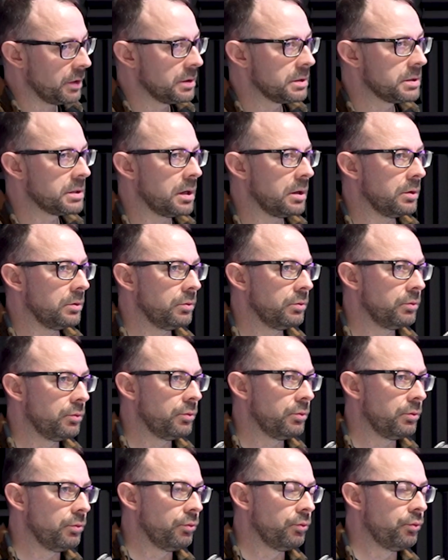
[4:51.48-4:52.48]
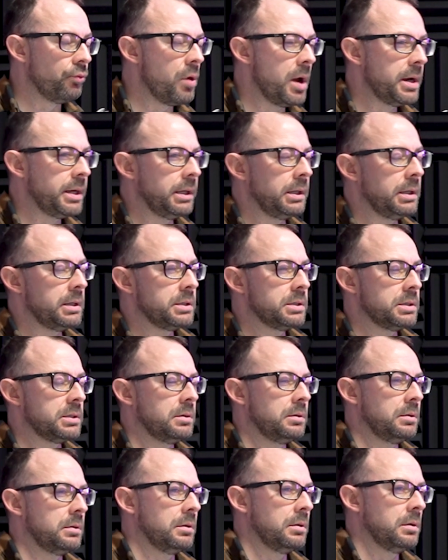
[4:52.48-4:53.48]
So Reading is
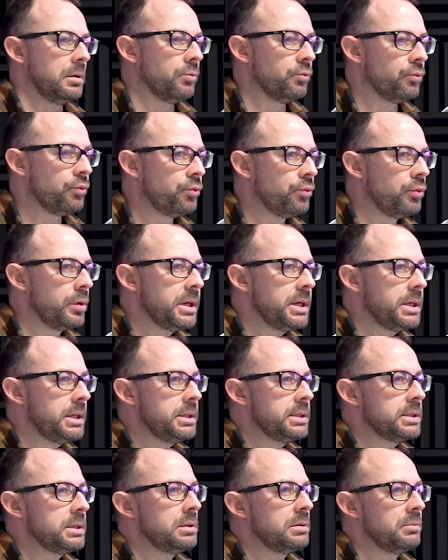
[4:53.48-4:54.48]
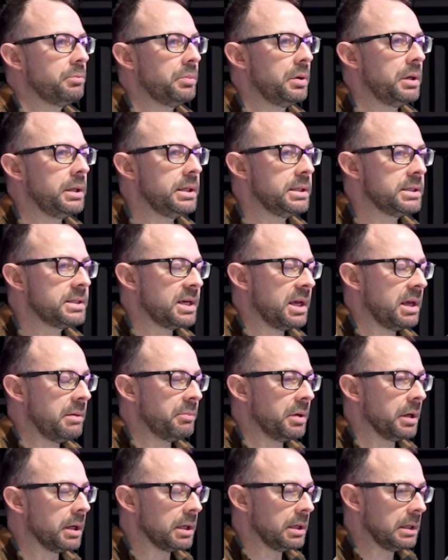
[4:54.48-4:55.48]
a reasonably
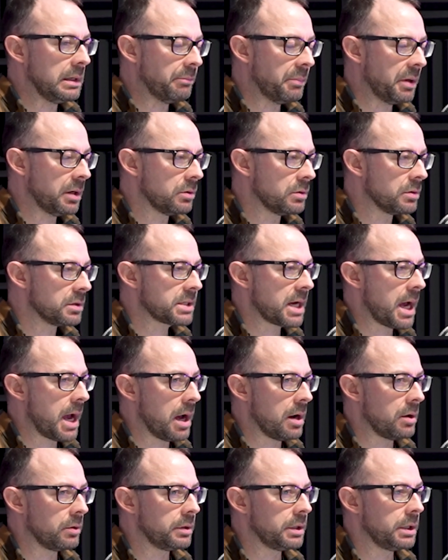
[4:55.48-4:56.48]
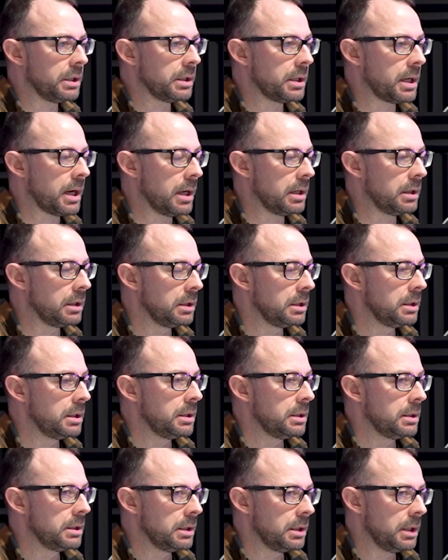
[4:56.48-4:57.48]
typically built town in that
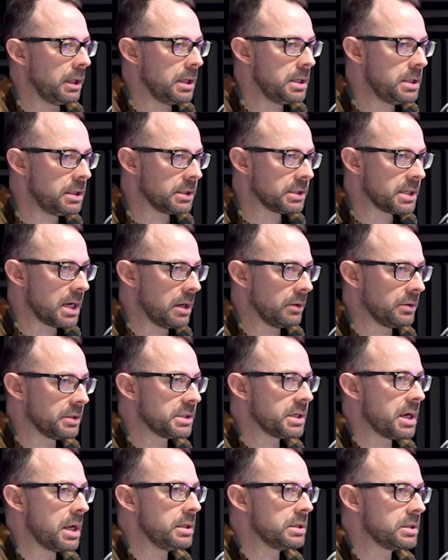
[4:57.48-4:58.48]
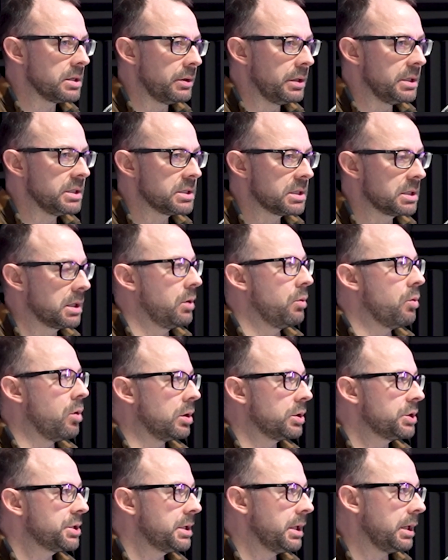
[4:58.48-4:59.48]
in the town centre. It's
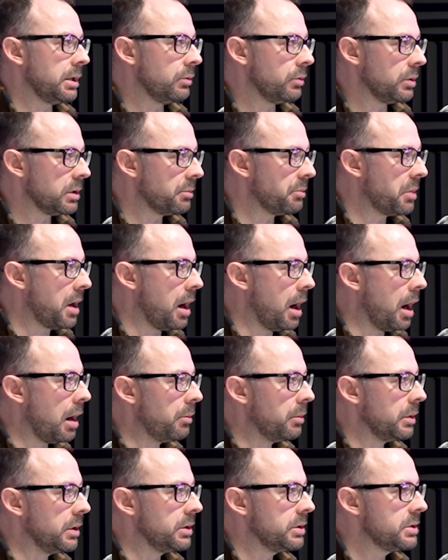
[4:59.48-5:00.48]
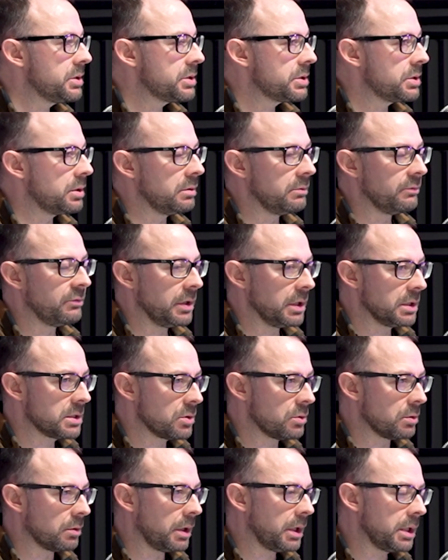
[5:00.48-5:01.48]
squashed in with apartments and
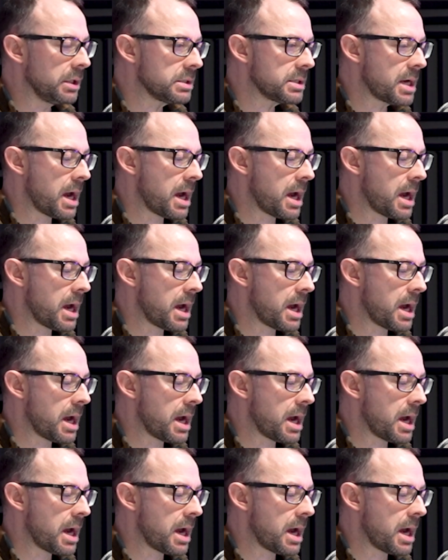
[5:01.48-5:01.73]
Victorian